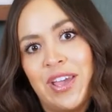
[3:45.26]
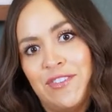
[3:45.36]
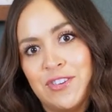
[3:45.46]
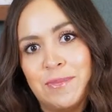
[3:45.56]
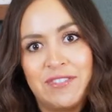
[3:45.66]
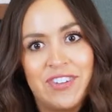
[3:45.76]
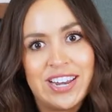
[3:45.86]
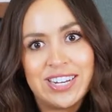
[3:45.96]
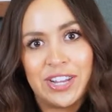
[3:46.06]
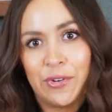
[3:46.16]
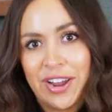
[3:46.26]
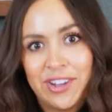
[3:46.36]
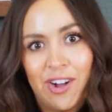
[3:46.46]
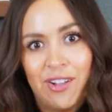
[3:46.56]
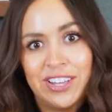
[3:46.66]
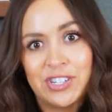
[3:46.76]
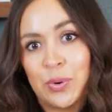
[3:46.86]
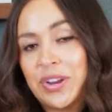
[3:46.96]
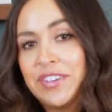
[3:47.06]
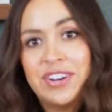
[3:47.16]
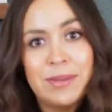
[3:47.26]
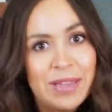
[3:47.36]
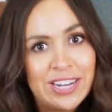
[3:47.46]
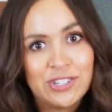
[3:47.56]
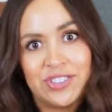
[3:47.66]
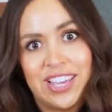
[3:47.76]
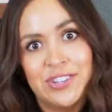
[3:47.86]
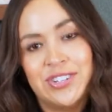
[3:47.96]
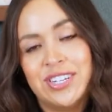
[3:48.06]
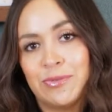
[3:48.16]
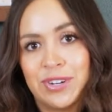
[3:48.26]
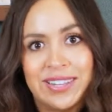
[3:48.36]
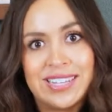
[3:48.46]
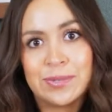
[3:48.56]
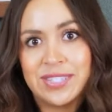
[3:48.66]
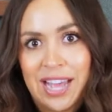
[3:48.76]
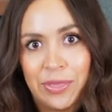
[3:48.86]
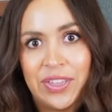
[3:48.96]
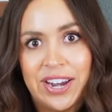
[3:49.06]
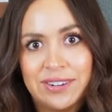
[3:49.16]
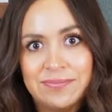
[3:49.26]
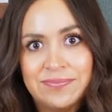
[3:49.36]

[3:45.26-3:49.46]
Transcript: if you may find a great college or even a major that you didn't realize was out there.